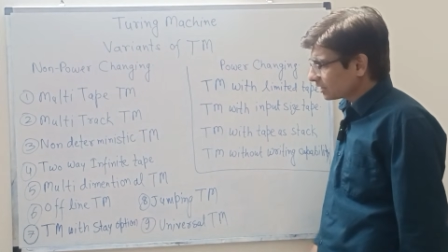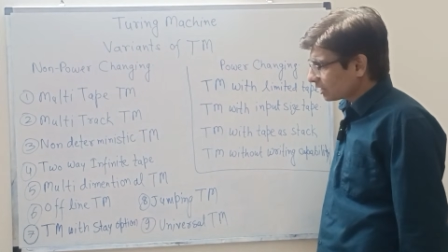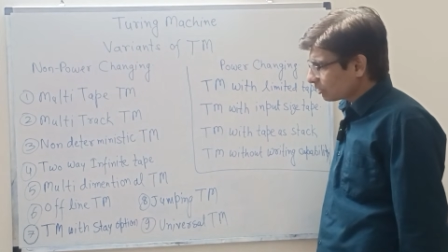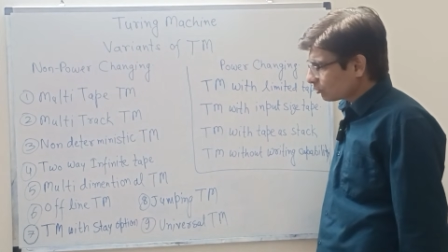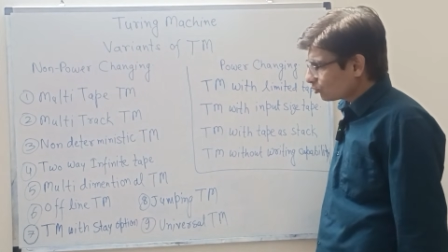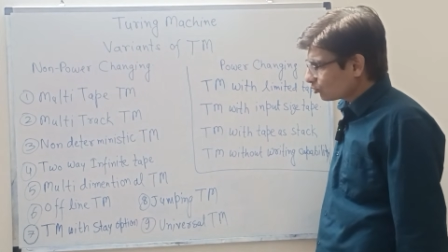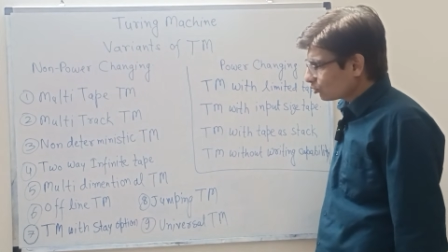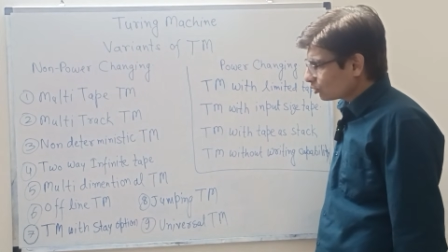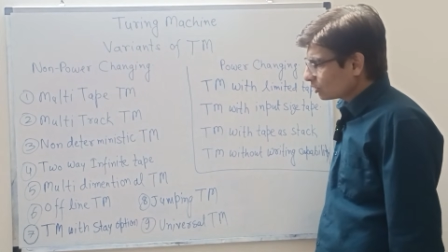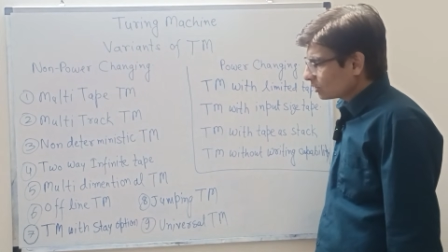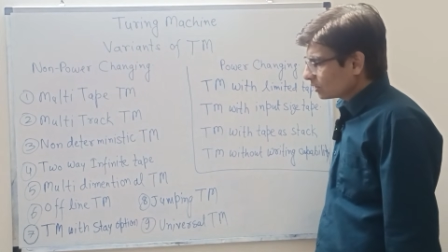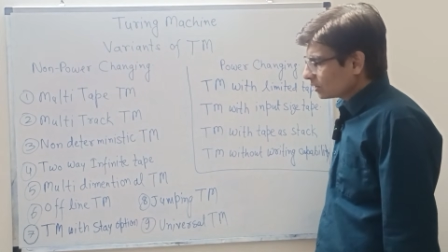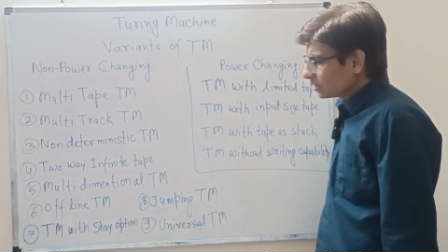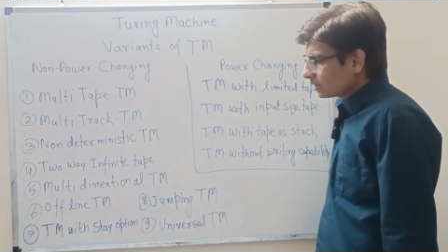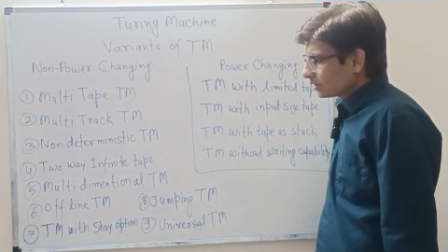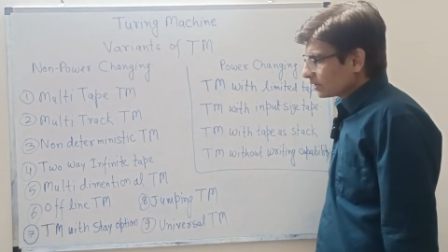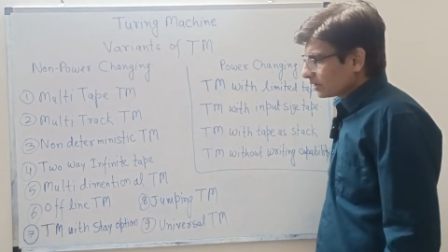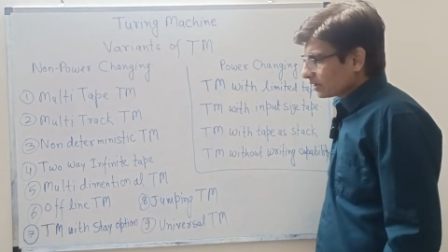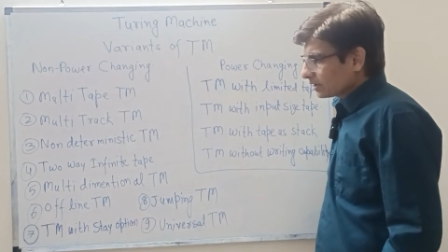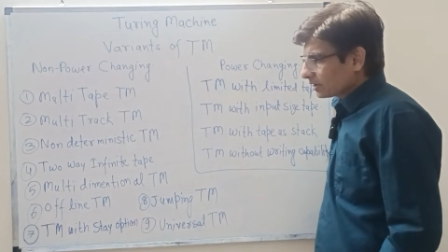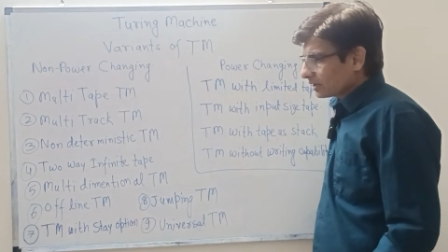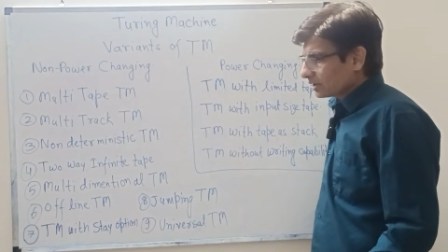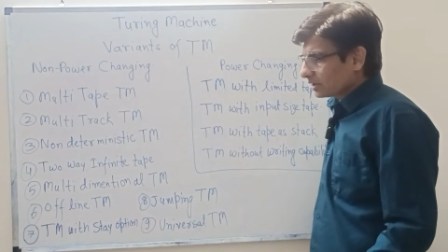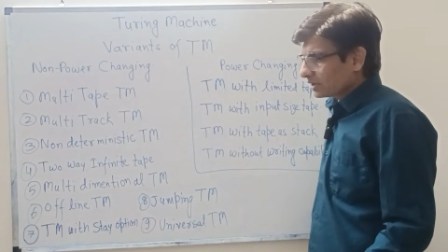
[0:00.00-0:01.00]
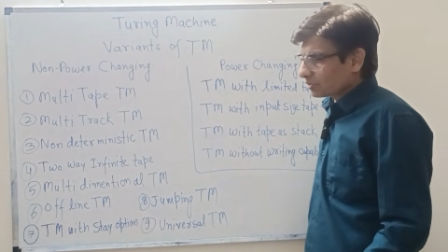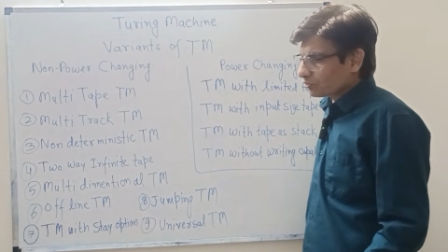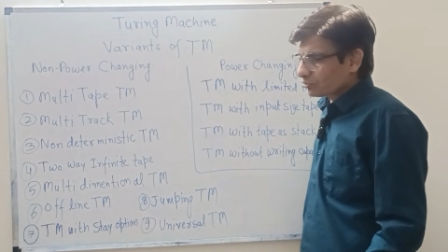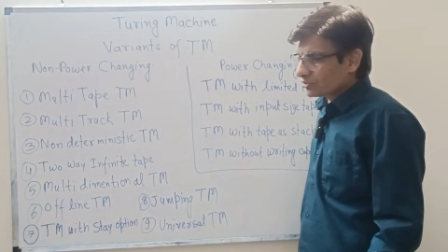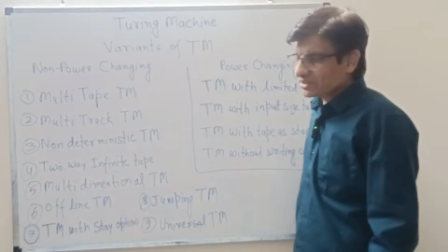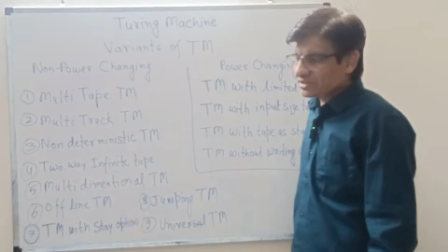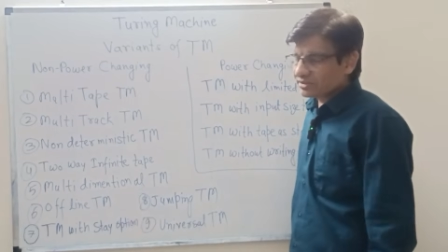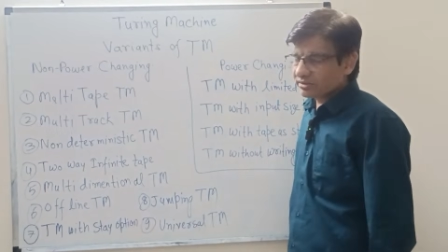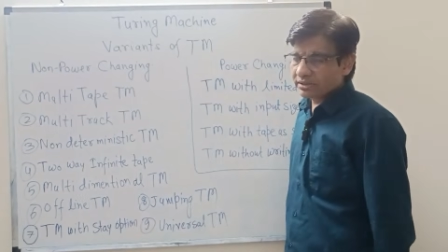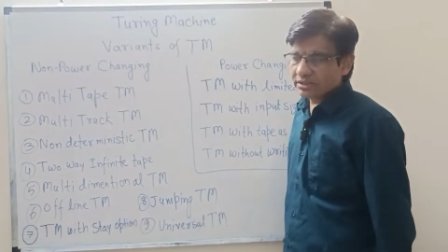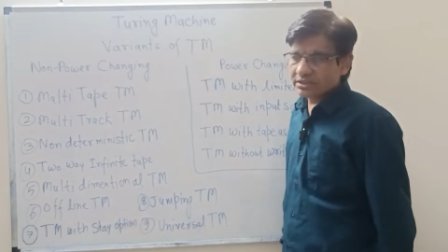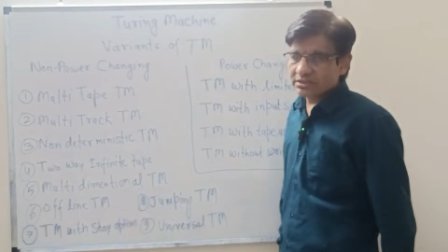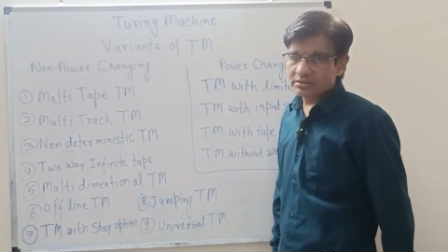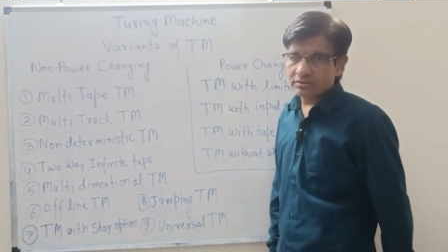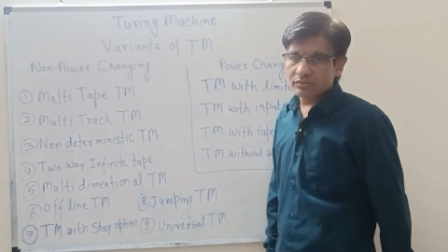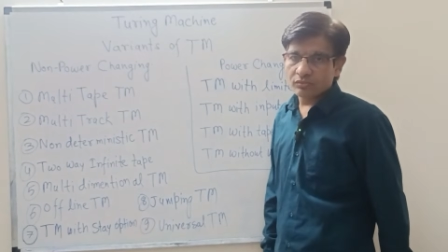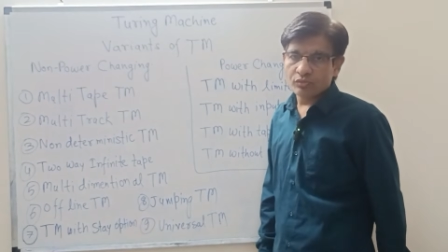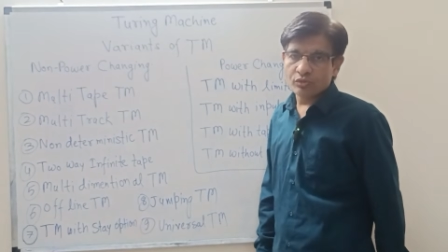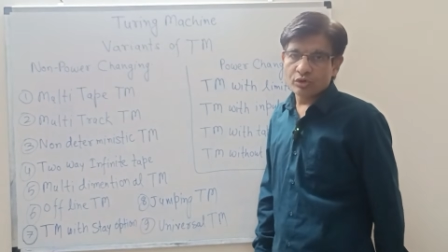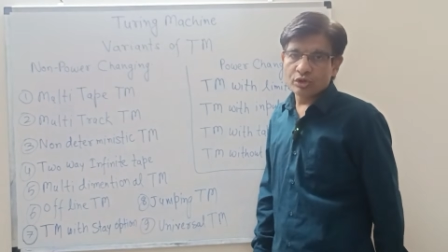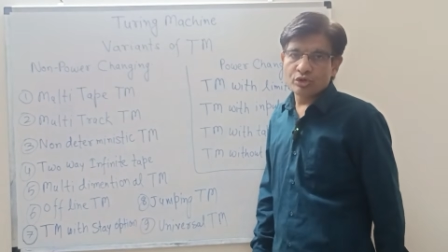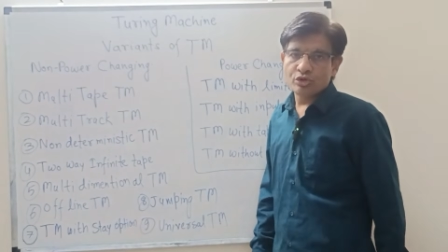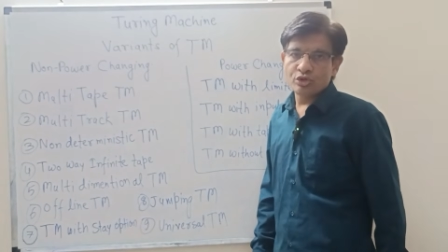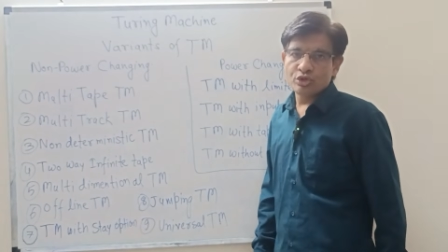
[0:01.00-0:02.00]
Now the question is,
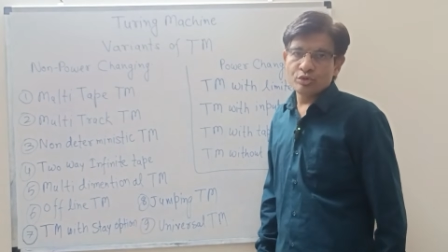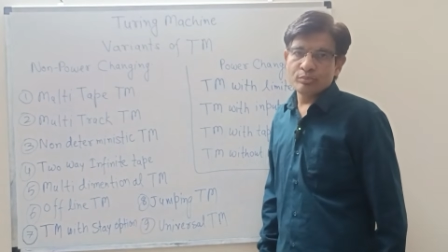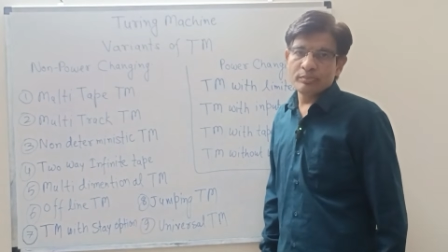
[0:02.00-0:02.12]
what do